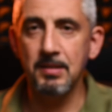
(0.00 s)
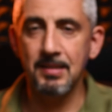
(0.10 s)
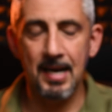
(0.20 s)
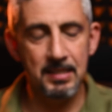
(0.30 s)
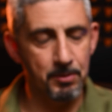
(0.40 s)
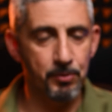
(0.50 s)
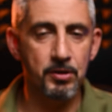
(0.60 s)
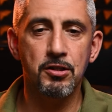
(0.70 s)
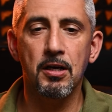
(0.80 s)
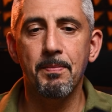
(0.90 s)
in size, but we're
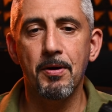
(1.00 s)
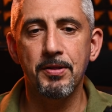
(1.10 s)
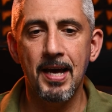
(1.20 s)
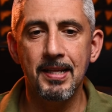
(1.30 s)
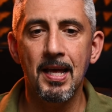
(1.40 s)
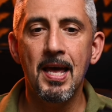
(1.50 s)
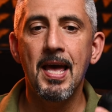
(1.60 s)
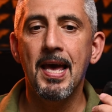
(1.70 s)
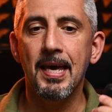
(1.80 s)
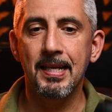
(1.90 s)
going to talk about that
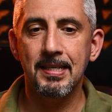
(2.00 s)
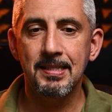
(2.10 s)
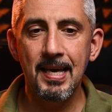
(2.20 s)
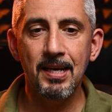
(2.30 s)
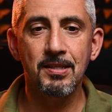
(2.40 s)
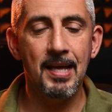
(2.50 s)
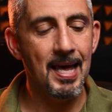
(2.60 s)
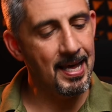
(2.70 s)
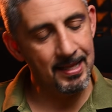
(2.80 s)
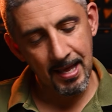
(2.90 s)
in a second.
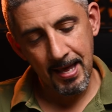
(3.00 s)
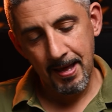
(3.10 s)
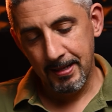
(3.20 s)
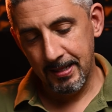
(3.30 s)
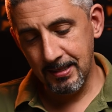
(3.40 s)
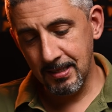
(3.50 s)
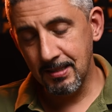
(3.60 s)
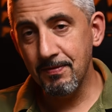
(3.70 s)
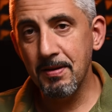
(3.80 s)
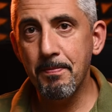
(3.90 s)
And this is
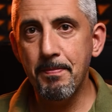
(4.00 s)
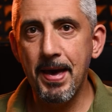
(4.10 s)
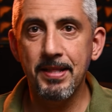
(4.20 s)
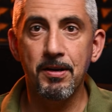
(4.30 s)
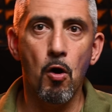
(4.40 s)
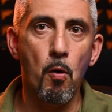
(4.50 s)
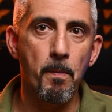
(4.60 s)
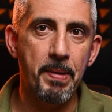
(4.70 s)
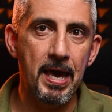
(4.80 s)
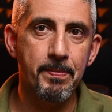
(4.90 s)
even better on
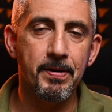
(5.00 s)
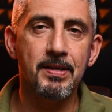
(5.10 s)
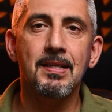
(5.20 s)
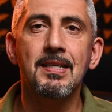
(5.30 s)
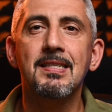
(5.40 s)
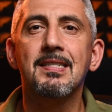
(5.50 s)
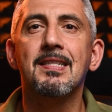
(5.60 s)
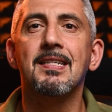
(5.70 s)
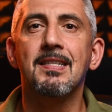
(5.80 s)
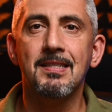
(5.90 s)
paper, at least,
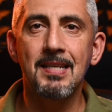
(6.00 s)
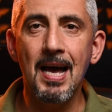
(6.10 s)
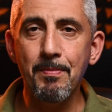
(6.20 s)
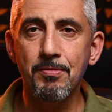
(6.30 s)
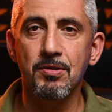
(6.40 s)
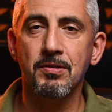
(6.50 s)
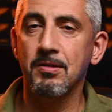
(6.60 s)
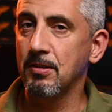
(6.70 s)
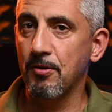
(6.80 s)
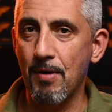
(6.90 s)
than the
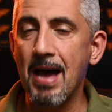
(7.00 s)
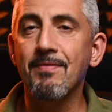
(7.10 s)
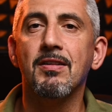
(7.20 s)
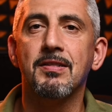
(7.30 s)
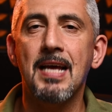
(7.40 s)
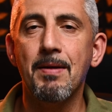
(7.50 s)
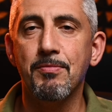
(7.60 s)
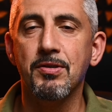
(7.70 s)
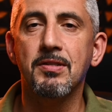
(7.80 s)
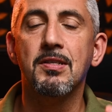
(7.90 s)
the rival
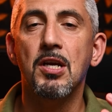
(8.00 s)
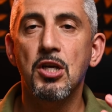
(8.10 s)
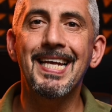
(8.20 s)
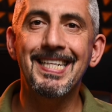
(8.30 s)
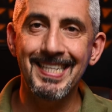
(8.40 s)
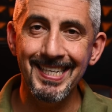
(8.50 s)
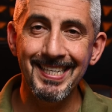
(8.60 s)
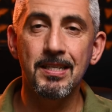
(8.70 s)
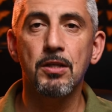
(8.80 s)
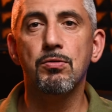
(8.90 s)
Tamron's
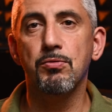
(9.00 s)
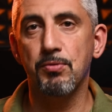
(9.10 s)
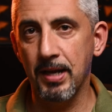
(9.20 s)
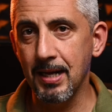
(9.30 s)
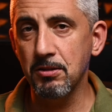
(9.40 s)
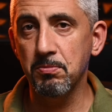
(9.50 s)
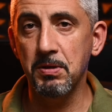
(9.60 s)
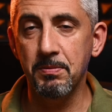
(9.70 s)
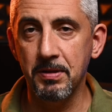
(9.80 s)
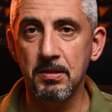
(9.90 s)
18 to
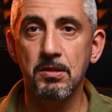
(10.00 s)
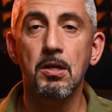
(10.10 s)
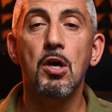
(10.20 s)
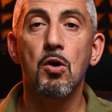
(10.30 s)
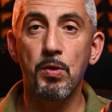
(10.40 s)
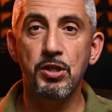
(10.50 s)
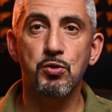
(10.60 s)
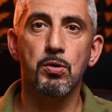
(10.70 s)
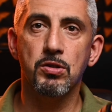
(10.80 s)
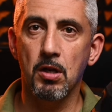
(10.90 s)
300mm, which
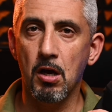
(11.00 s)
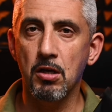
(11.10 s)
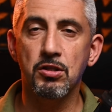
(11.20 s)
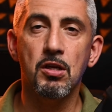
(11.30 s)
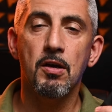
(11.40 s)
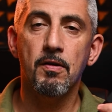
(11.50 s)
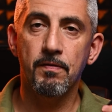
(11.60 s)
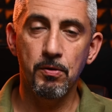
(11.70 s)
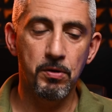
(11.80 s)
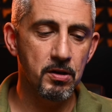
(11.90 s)
was launched a
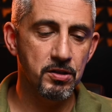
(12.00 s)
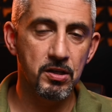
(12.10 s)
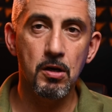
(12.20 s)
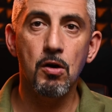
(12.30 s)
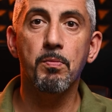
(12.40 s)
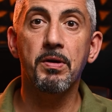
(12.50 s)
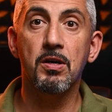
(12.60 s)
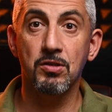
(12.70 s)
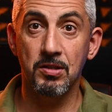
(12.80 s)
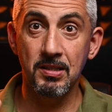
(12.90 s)
few years ago,
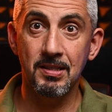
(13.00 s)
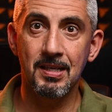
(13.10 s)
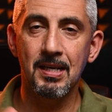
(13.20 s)
because this